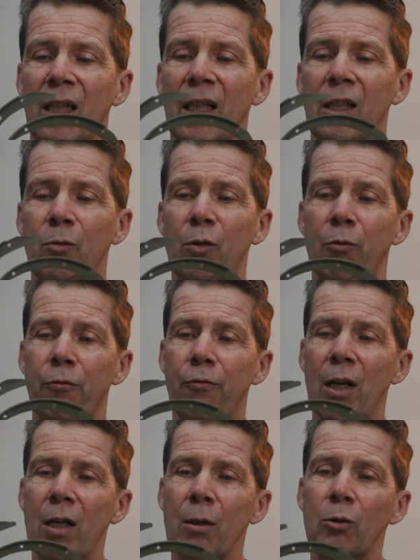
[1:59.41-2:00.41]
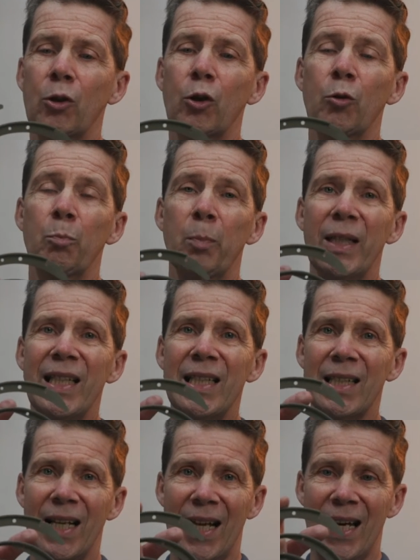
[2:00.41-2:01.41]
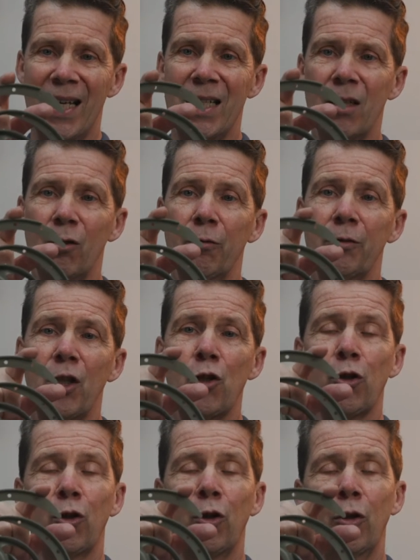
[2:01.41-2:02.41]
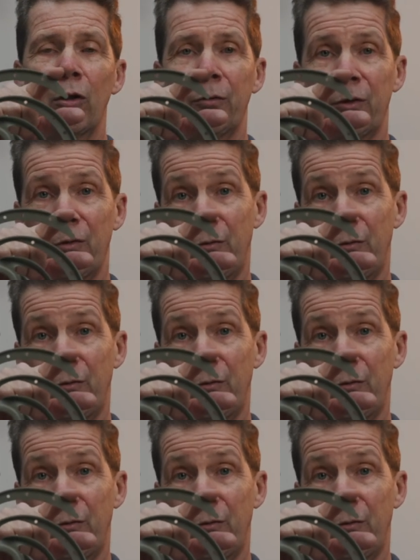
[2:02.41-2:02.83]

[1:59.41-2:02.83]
and it will follow the complete line of this curved